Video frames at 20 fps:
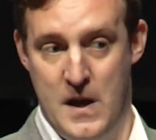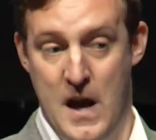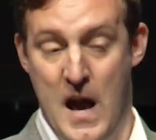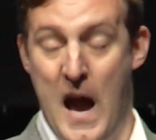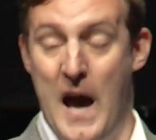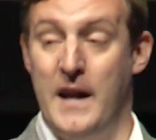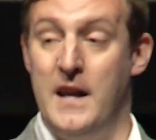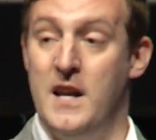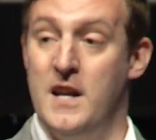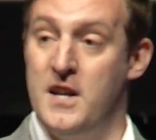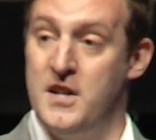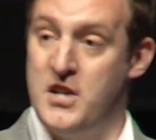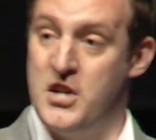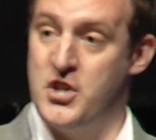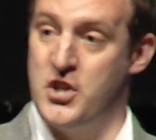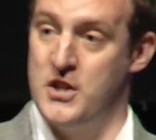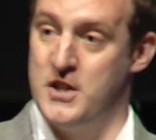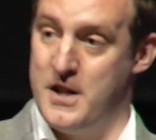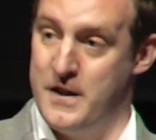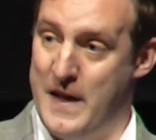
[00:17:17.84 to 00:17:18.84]
And in
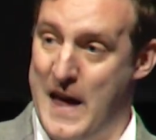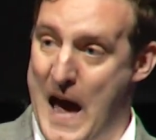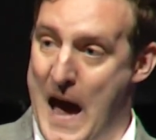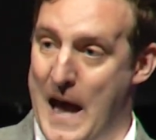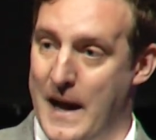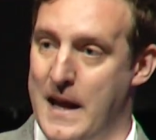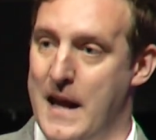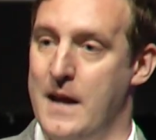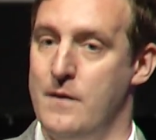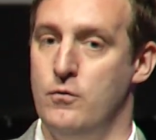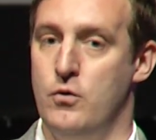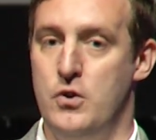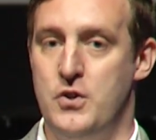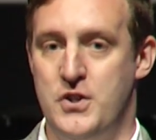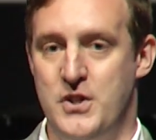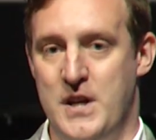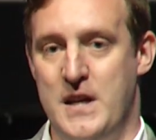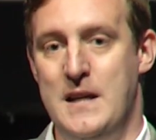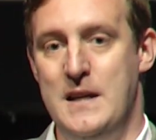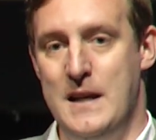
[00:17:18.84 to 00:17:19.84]
addition to that, it
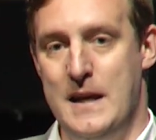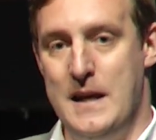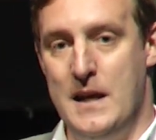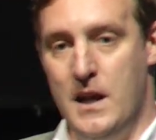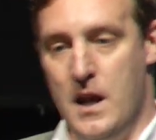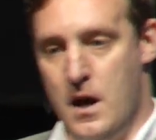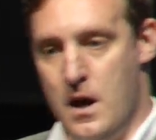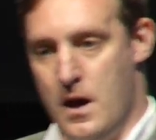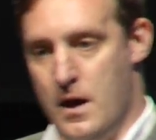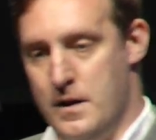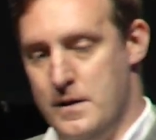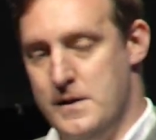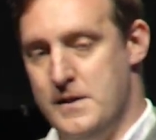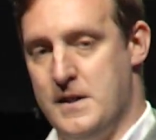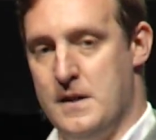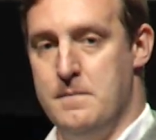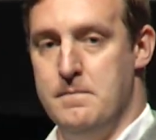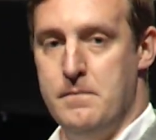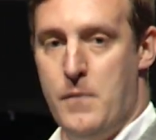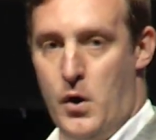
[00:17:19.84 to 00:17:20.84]
routinely learns
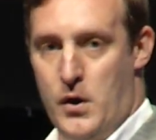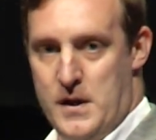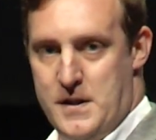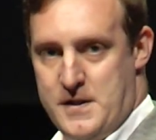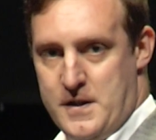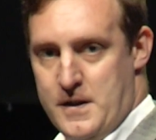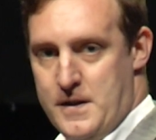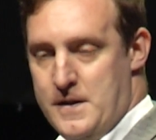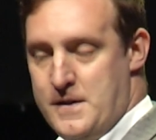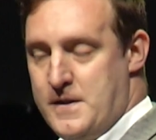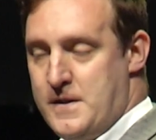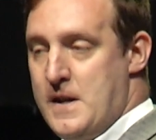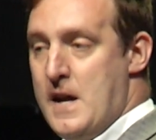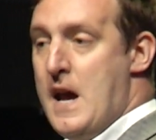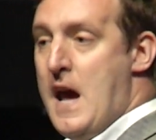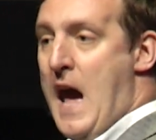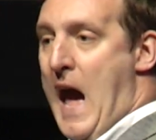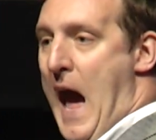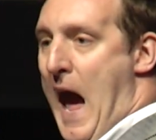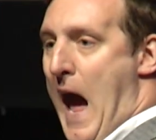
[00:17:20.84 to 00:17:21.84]
and monitors
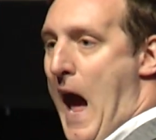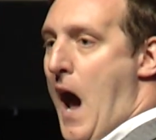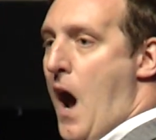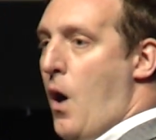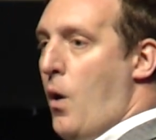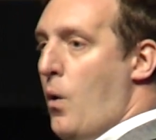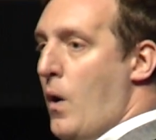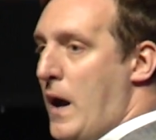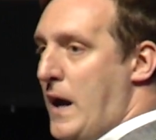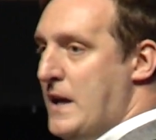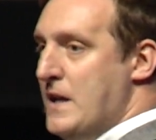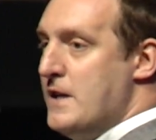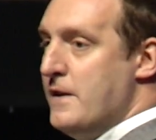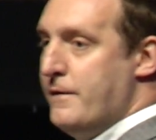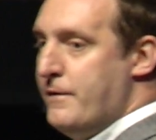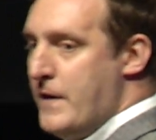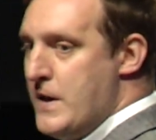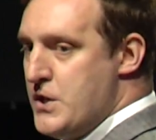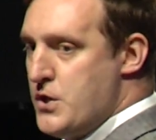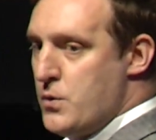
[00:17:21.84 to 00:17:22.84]
how
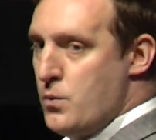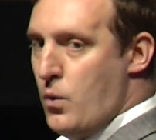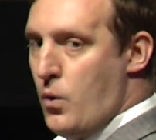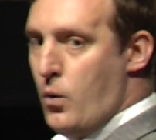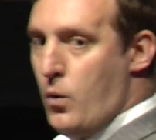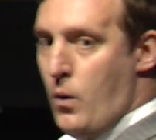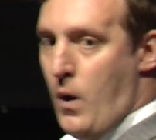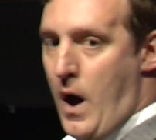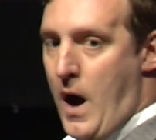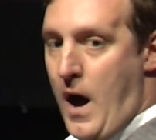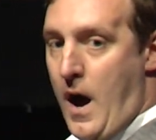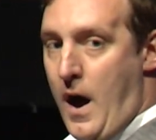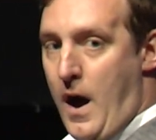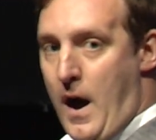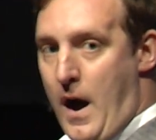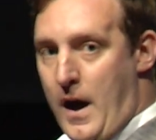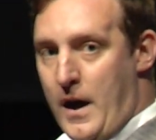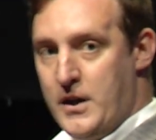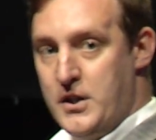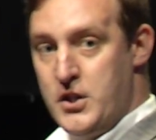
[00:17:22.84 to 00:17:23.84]
individual
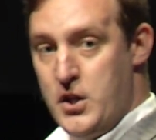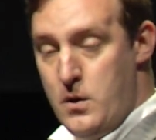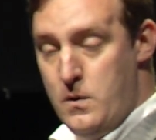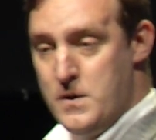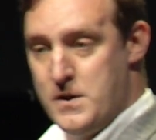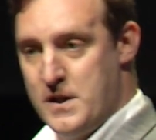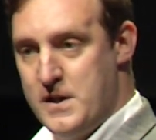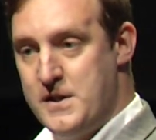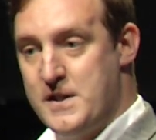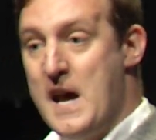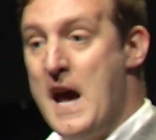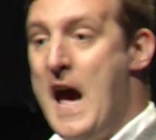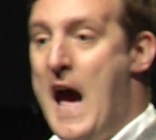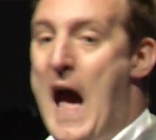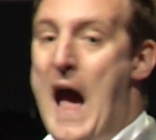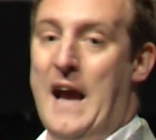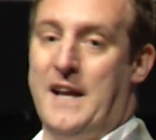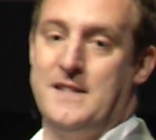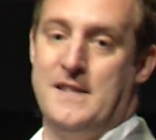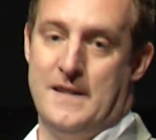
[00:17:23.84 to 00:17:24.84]
users
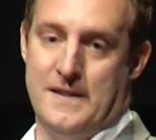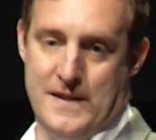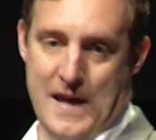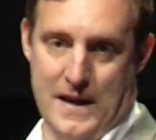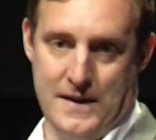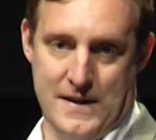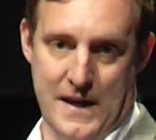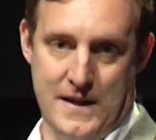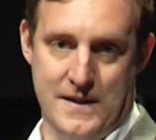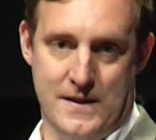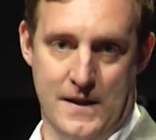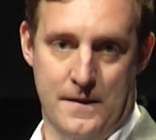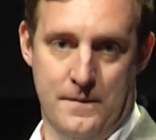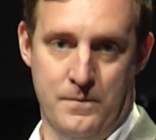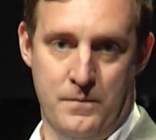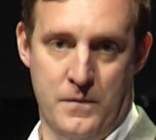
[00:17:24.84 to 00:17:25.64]
access that data.